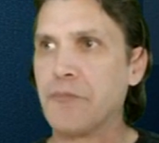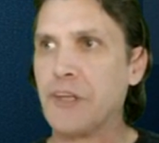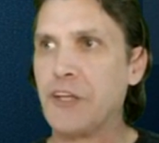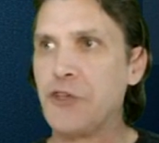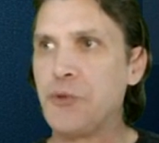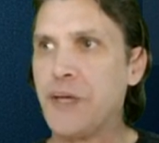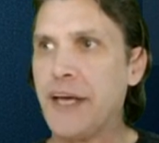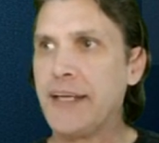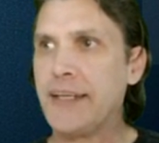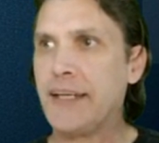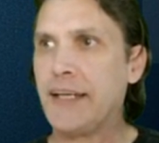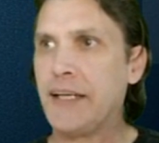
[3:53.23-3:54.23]
you get,
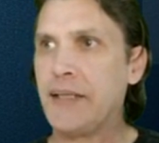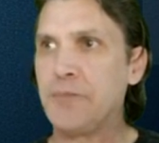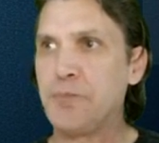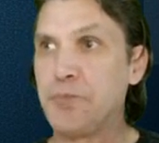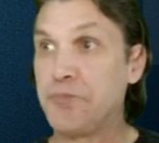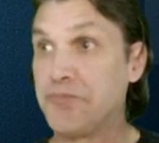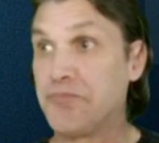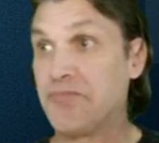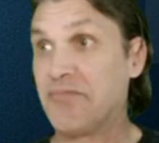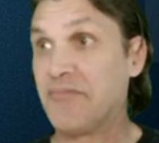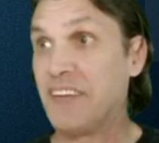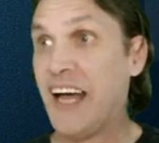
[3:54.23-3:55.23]
I
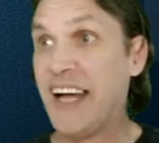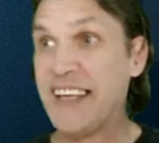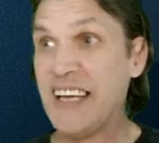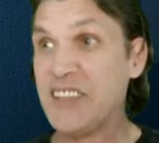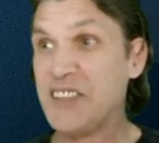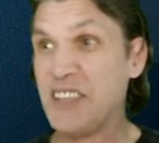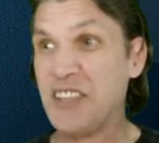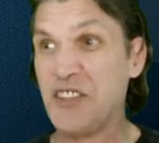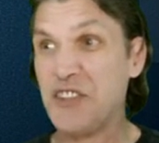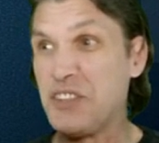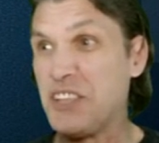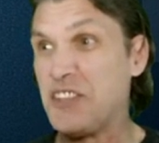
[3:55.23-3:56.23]
guess
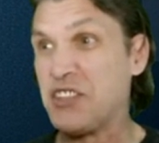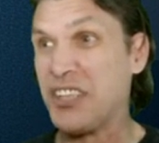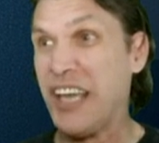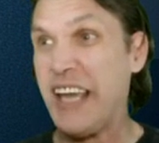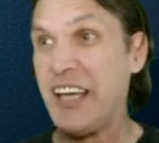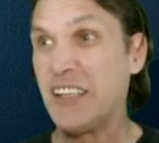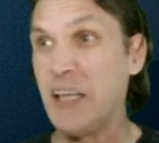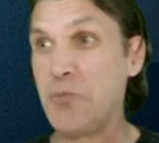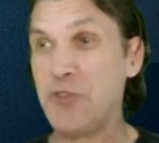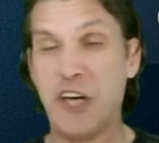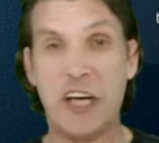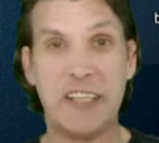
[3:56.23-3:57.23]
this KLM
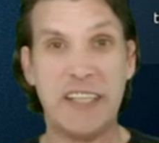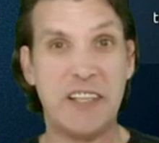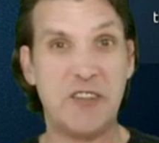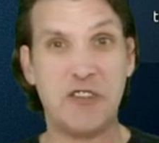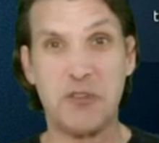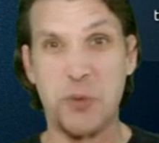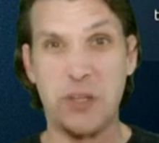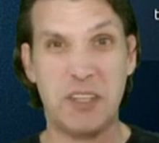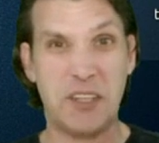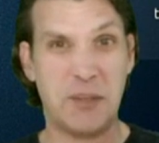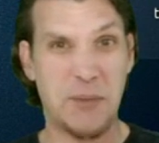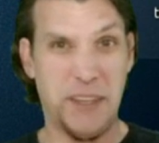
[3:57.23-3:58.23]
donkey is sort
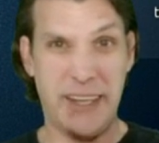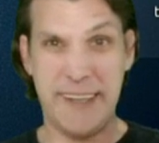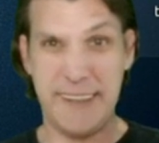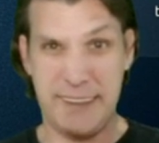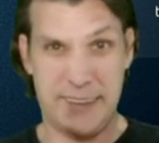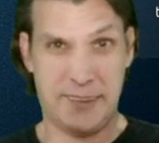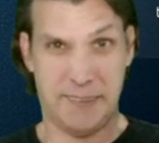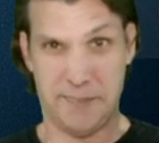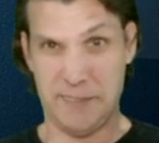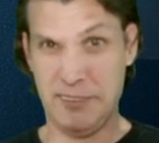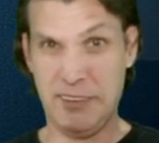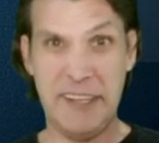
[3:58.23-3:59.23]
of like
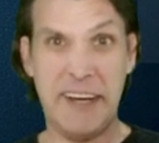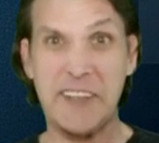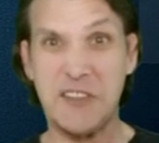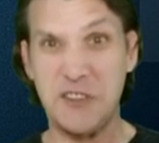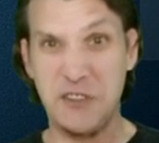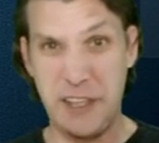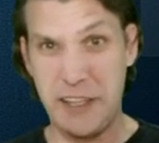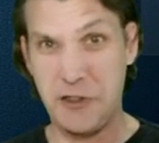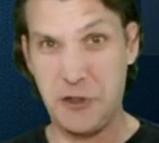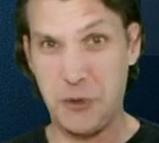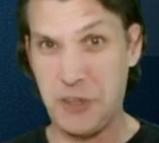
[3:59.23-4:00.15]
Linux's answer